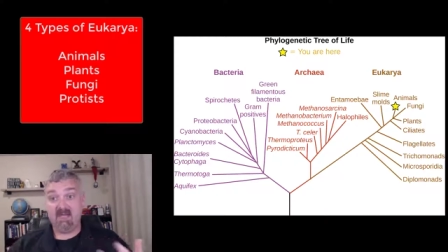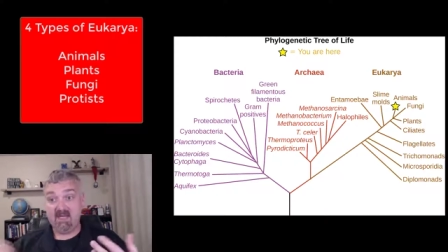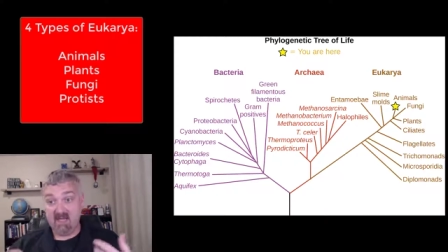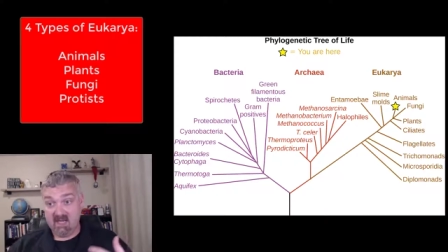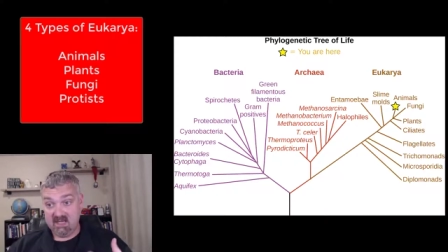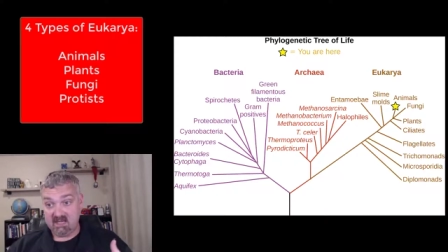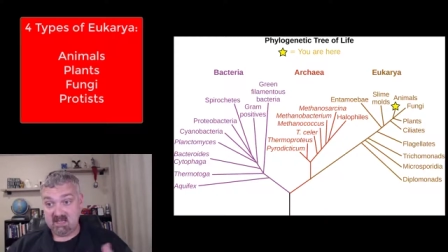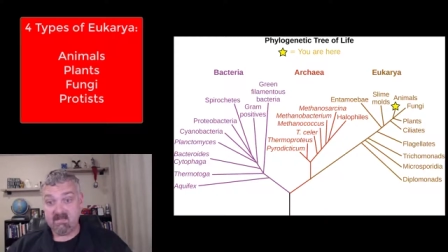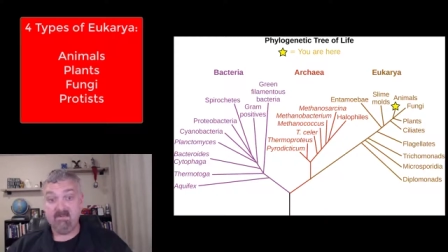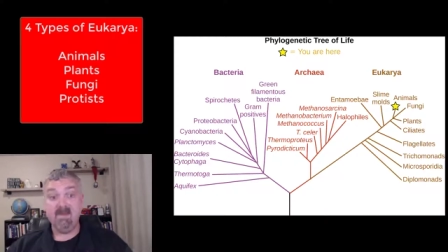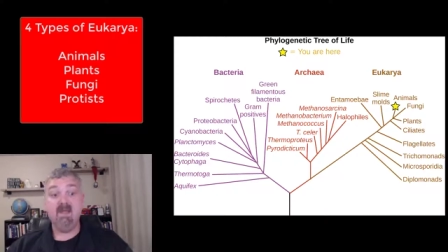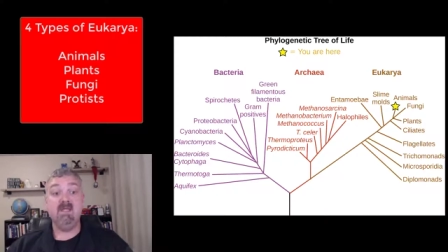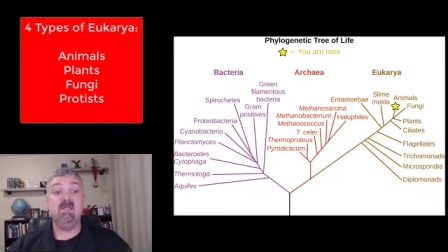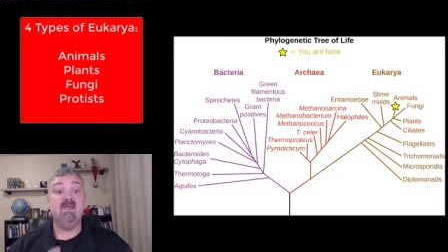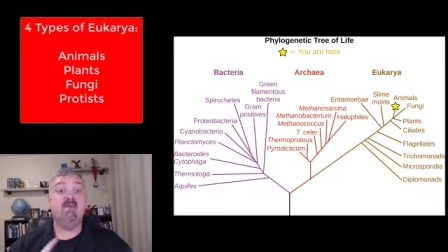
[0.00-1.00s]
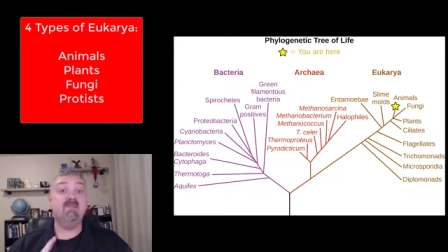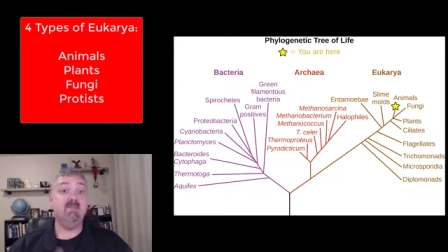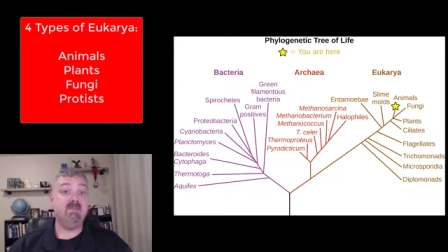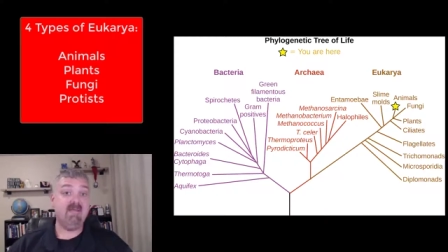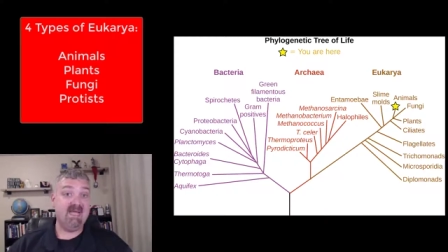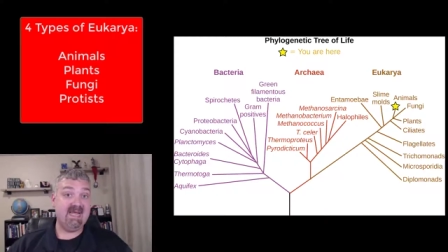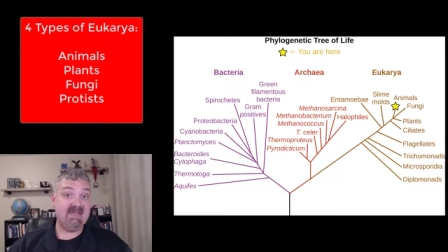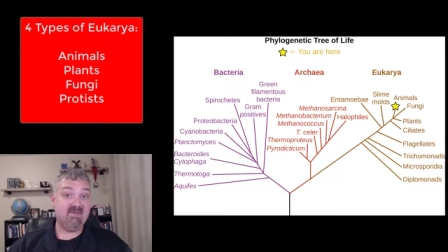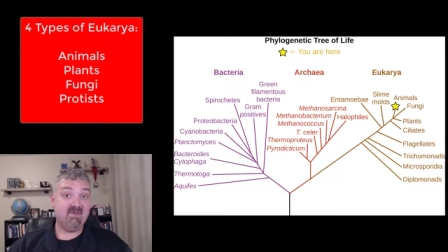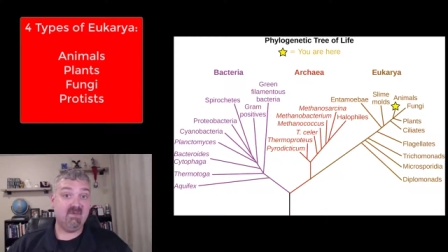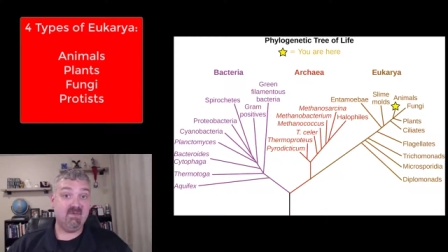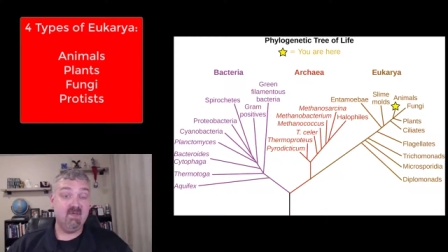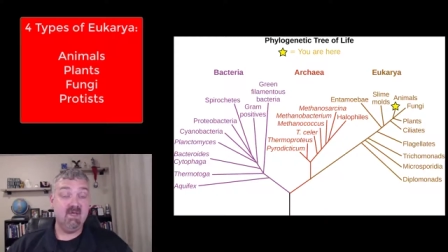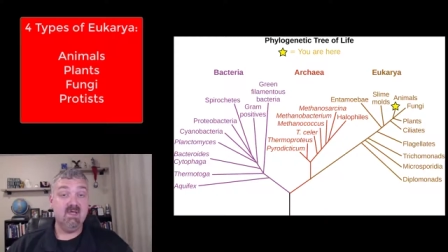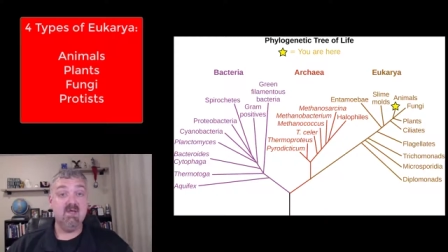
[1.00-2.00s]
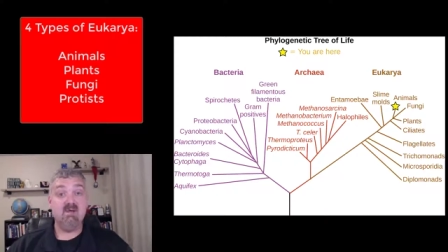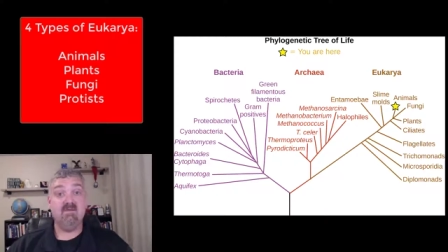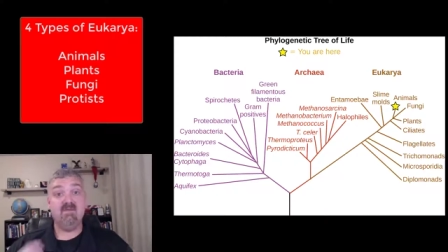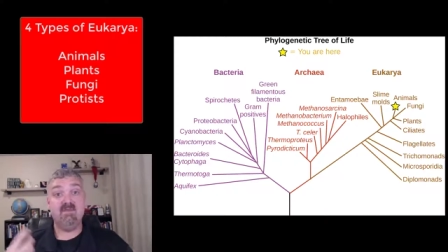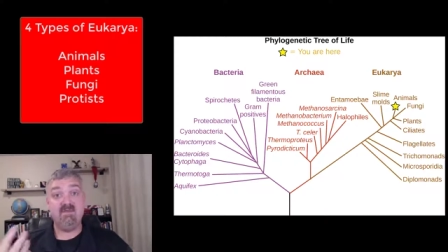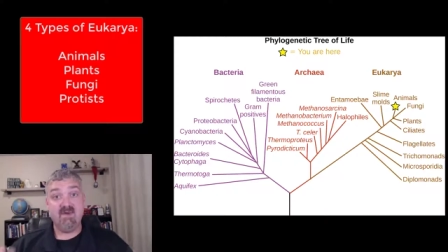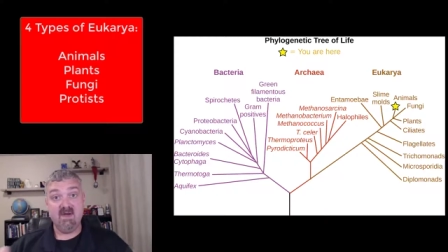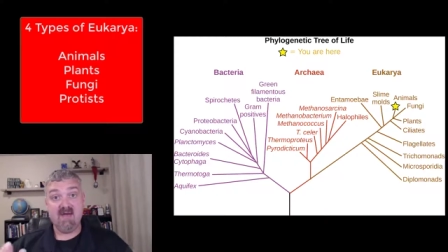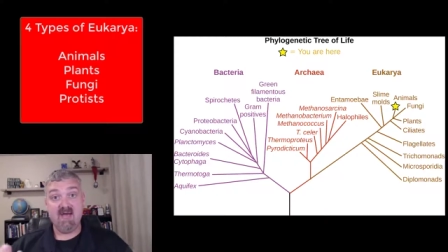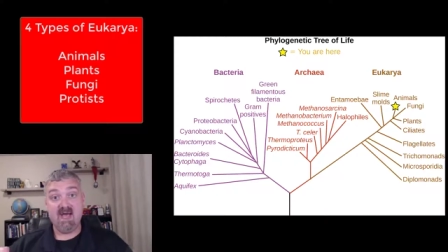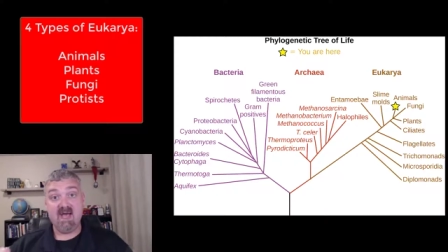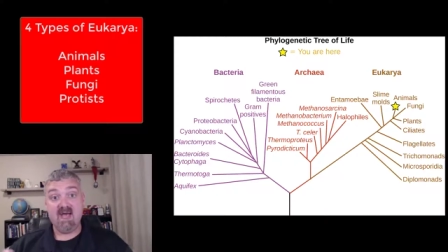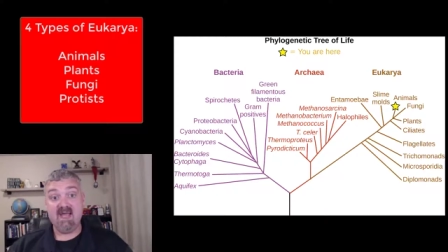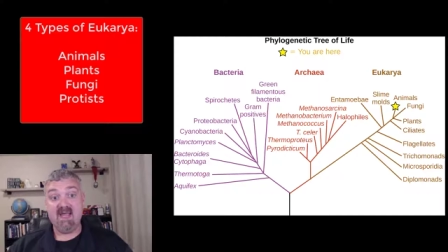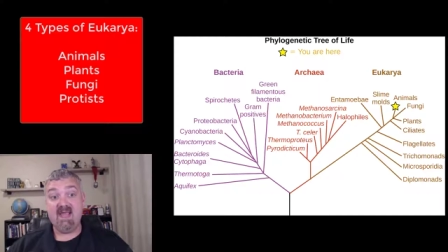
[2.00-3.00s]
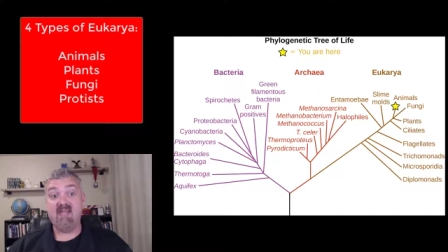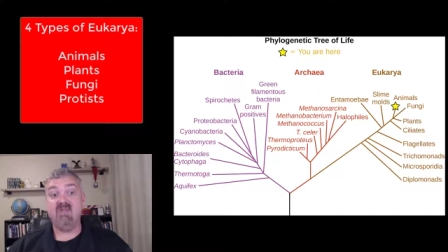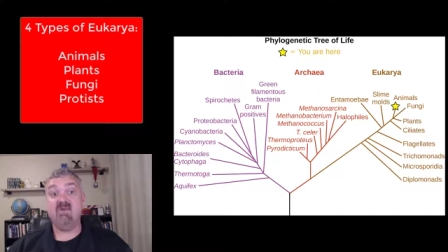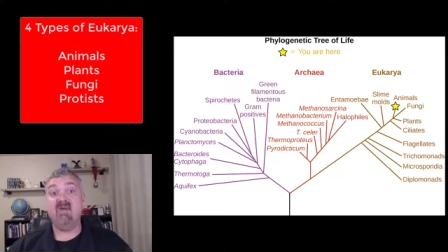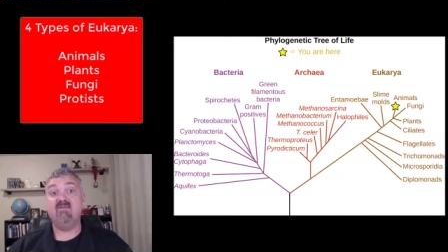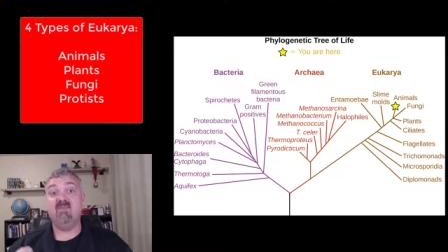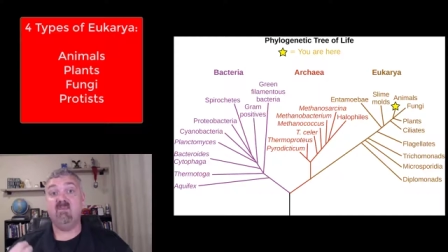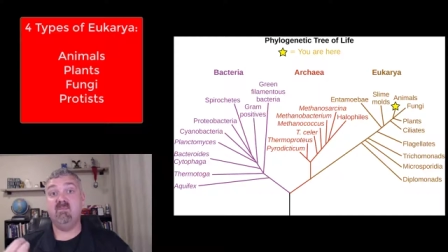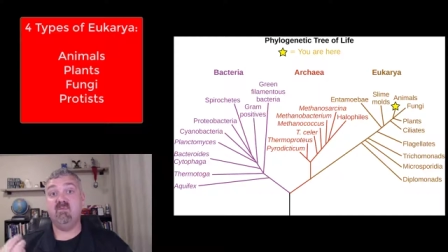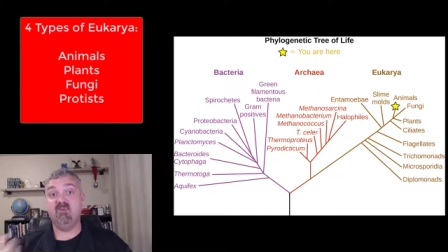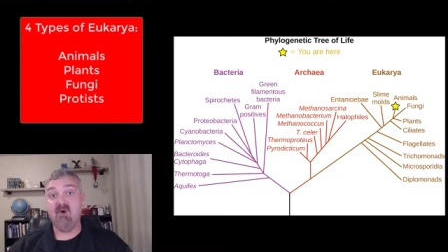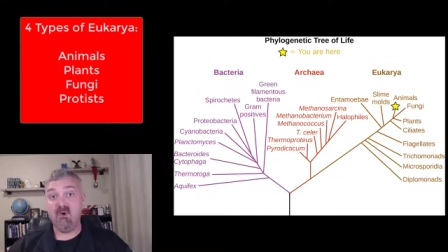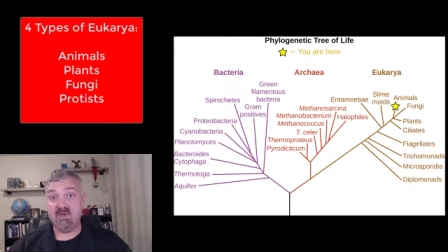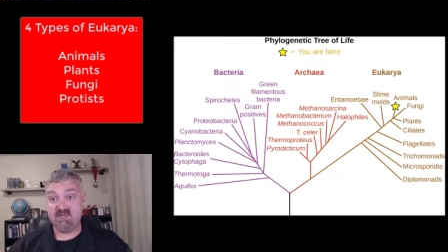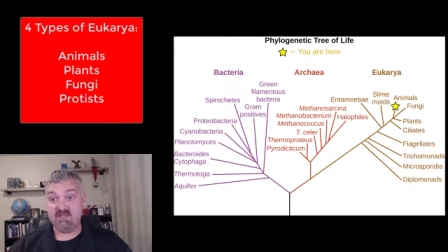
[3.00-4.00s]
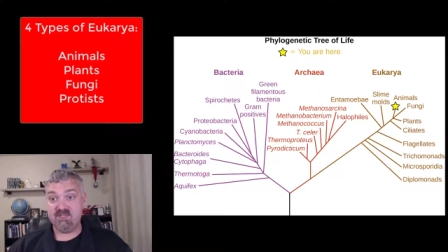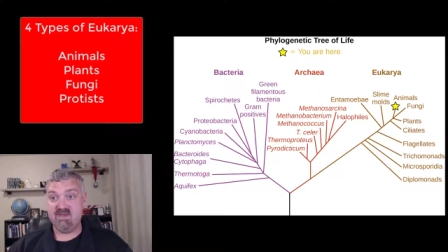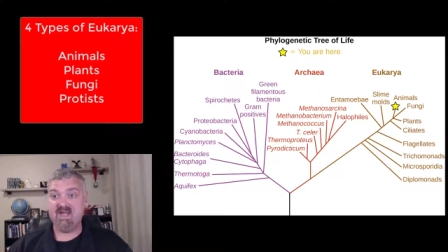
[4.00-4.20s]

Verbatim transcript: like us, you have the plants, you have the fungi, and you have the protist.